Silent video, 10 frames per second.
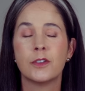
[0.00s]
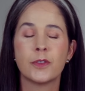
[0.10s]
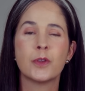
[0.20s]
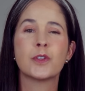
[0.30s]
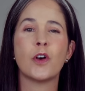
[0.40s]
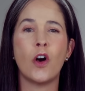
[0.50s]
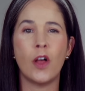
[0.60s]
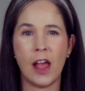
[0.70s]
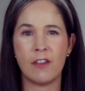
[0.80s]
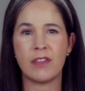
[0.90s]
Those all
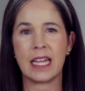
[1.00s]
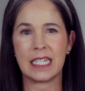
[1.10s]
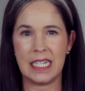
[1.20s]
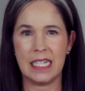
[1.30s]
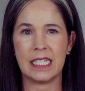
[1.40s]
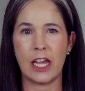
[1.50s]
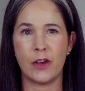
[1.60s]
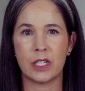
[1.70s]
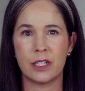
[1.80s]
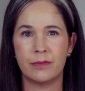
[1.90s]
have that T sound.